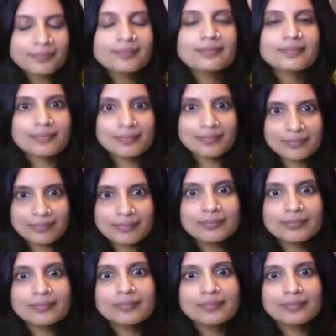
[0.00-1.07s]

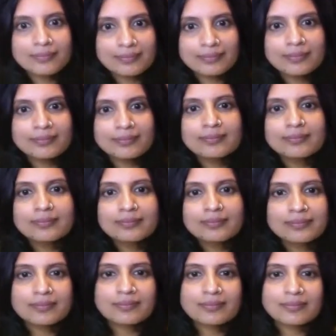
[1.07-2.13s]

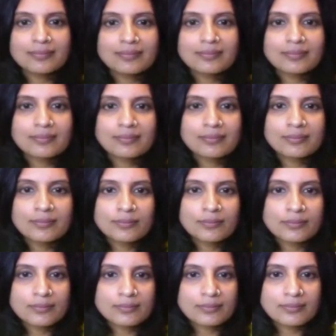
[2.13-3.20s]

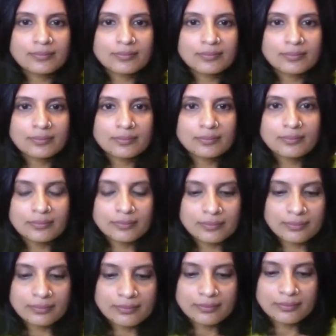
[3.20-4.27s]

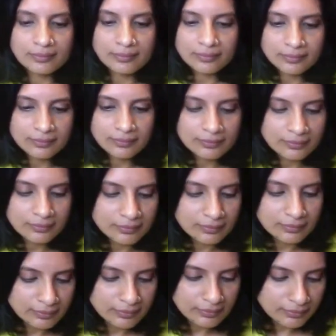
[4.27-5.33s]

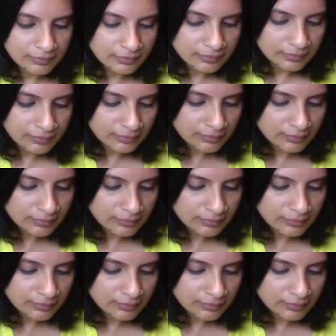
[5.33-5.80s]
This person isn't speaking.